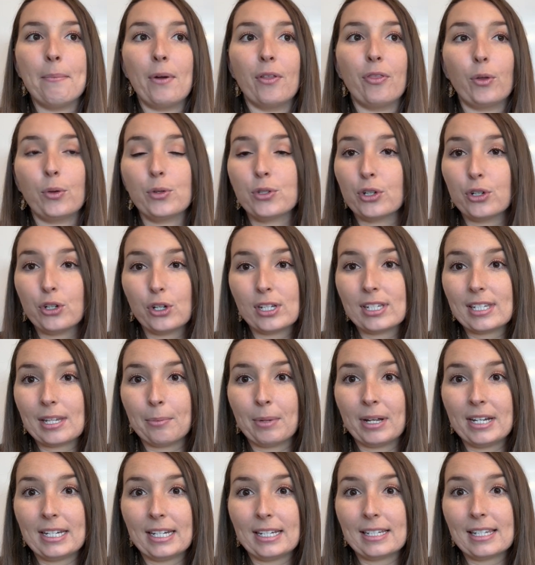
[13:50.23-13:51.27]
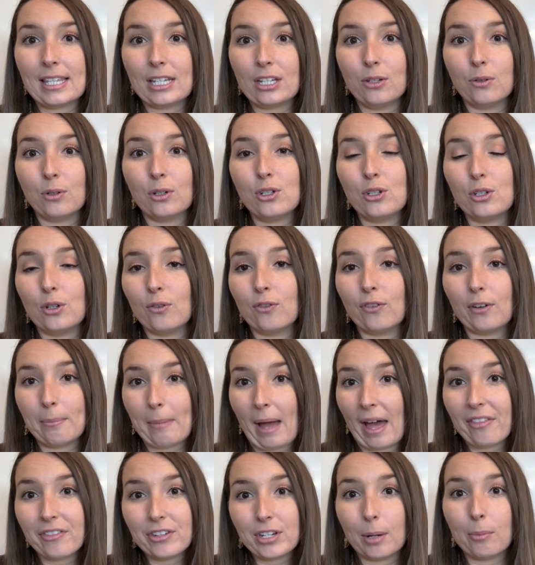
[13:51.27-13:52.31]
But those are just some ideas that you could do for
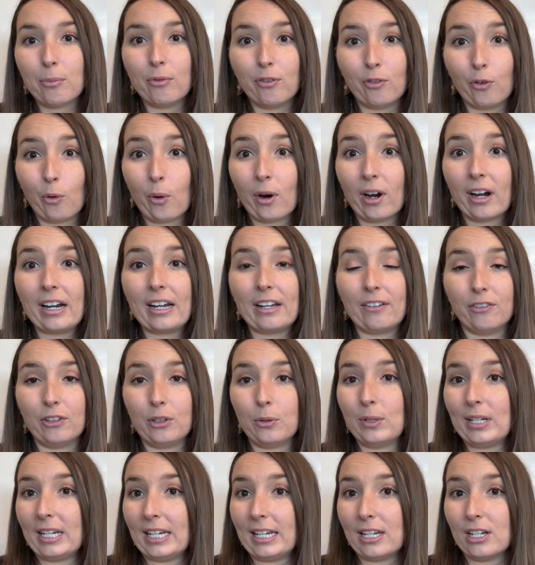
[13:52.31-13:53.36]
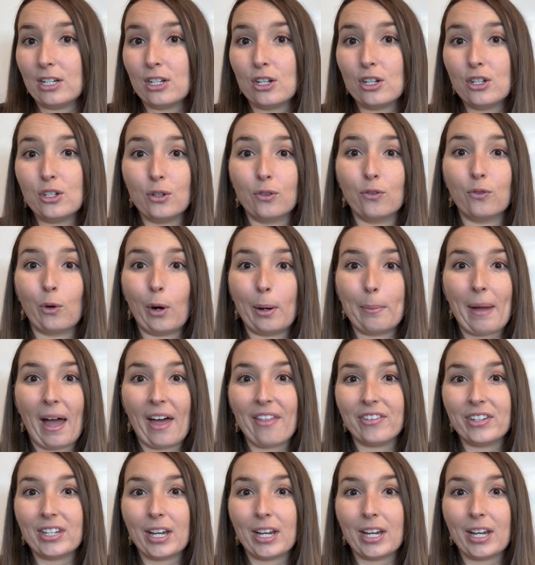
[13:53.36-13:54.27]
Math Tub 4 if you needed to do four math